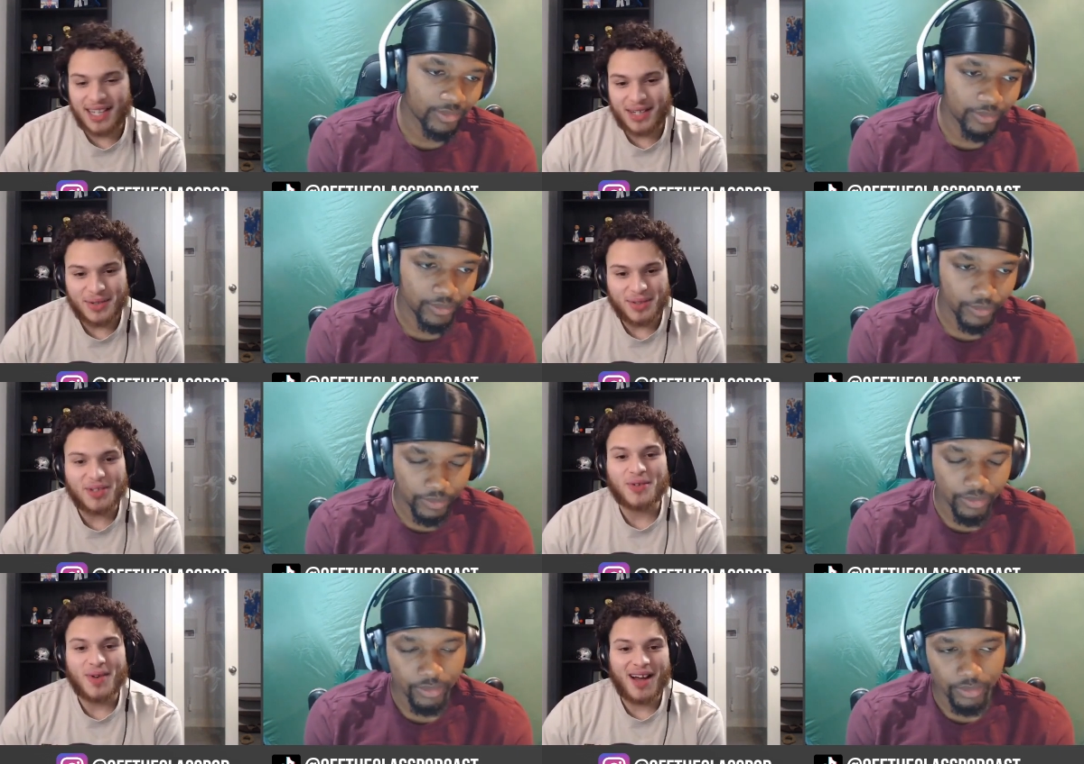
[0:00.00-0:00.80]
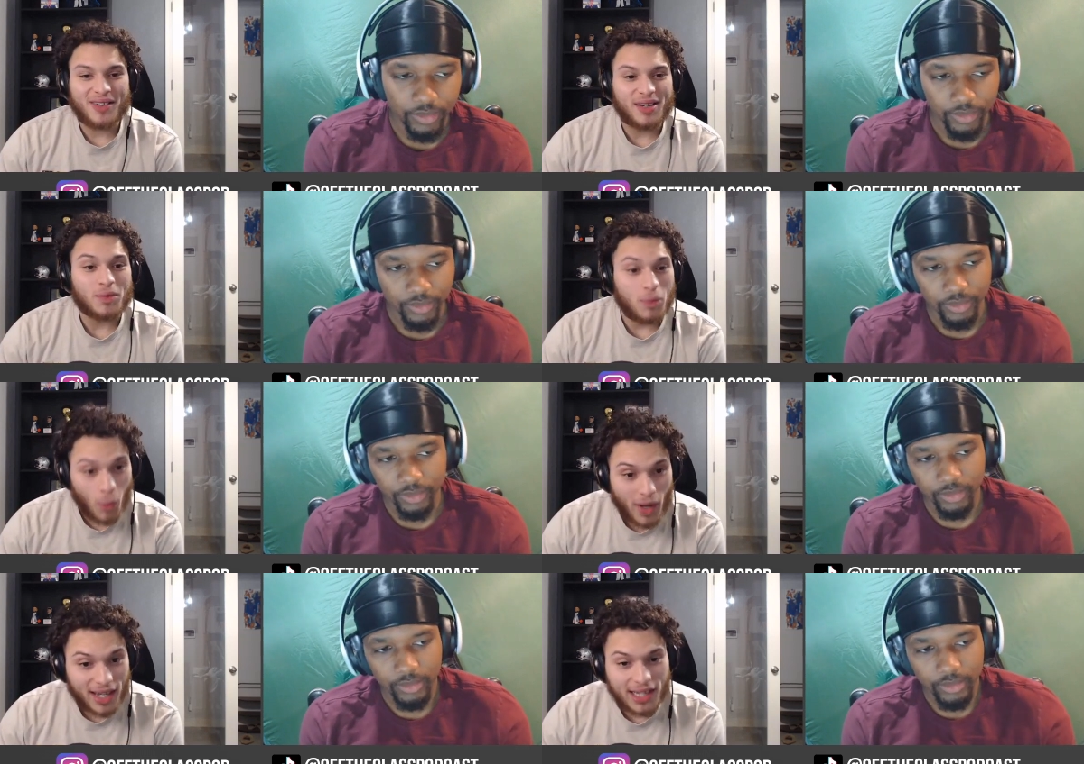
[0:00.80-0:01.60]
Speaker 1: second or third round and
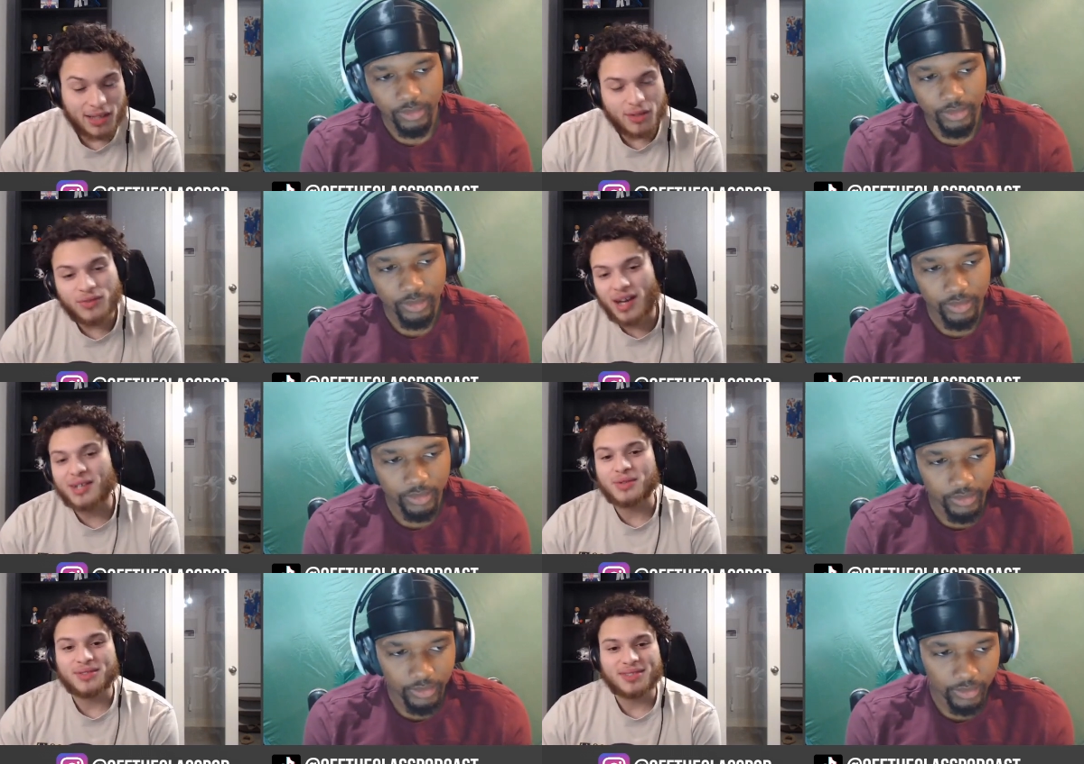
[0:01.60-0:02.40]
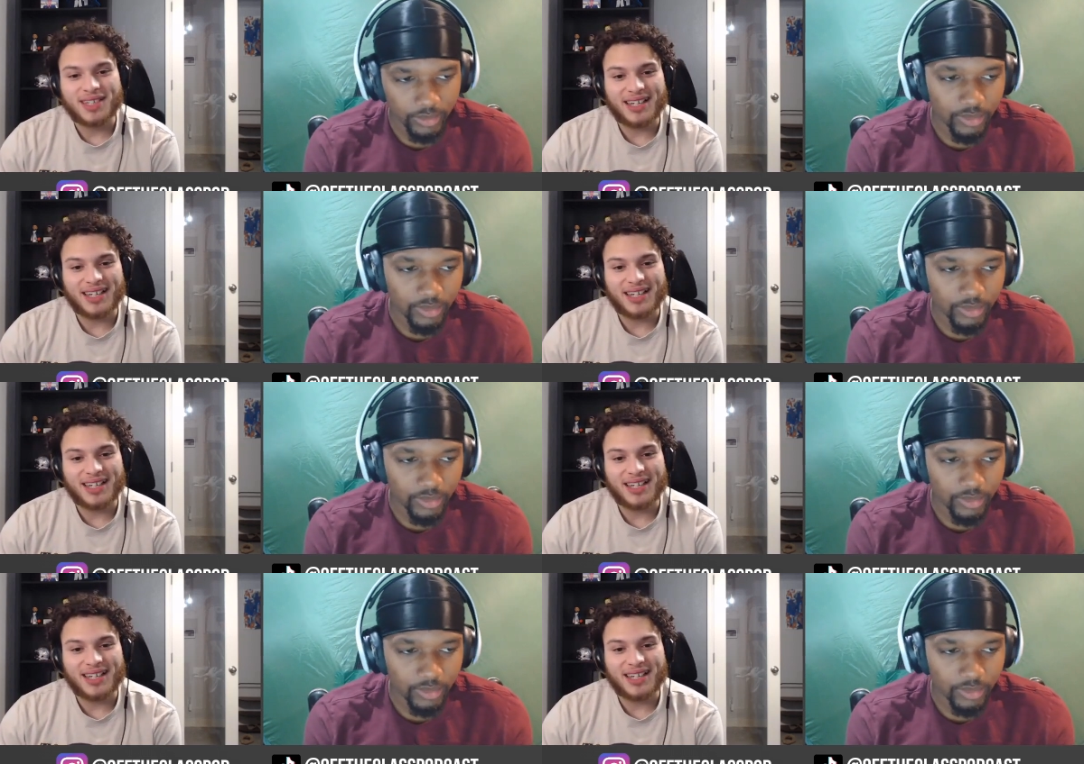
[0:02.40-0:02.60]
winning the finals.